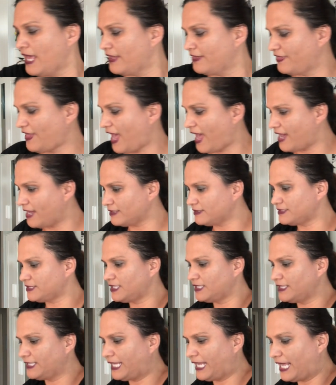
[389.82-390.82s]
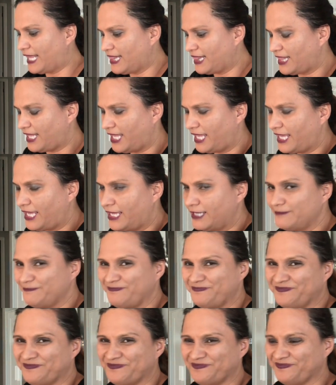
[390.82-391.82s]
that, and
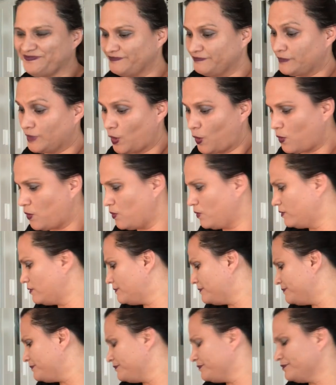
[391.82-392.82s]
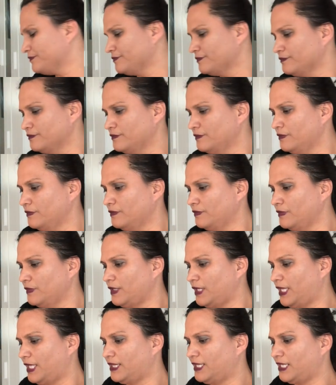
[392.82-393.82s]
then ooh,
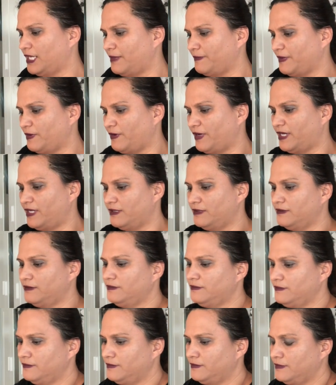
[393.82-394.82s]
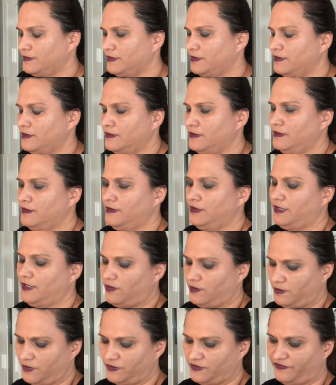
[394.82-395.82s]
and then let me go ahead and
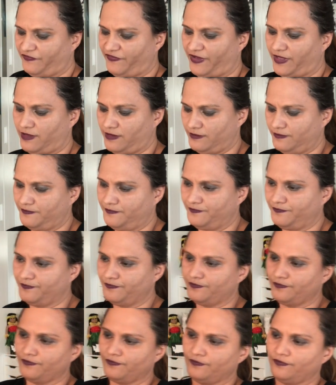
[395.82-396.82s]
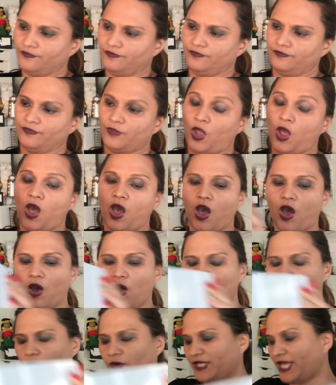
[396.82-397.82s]
almost fell.
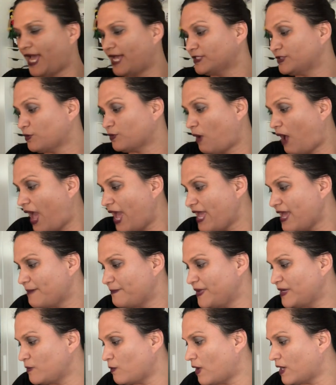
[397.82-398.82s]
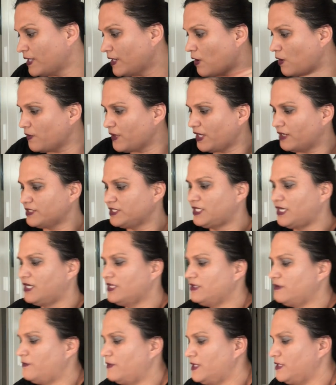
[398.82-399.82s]
Oh yeah, so I have been wanting, oh, here's the
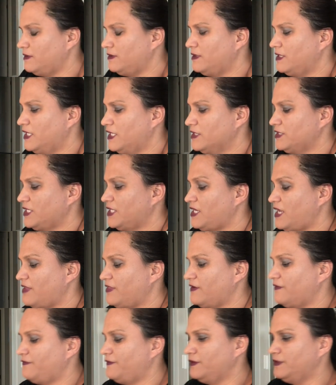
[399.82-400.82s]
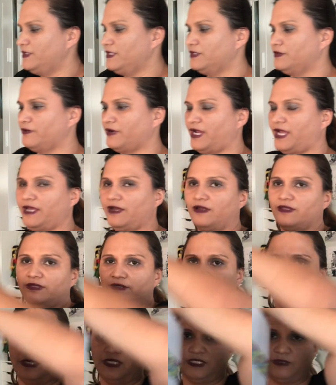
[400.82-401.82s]
other one. Here's another fluted gray
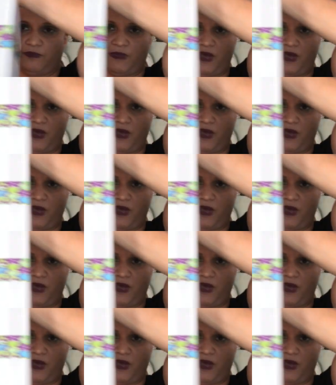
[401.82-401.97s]
onto this